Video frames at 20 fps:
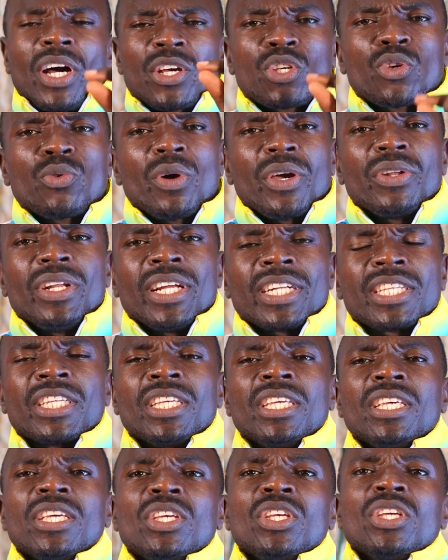assure you that
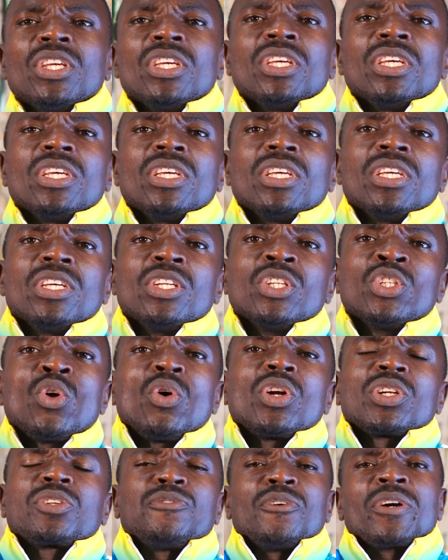
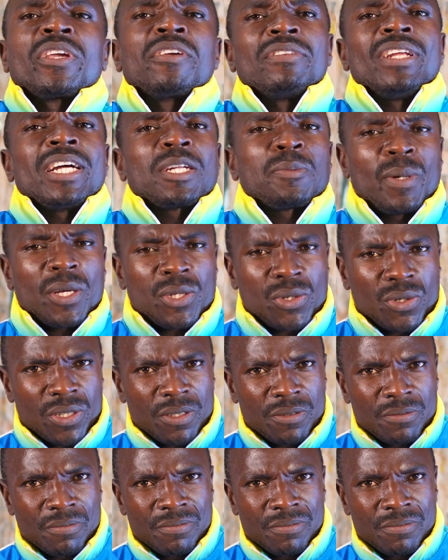don't forgive that person.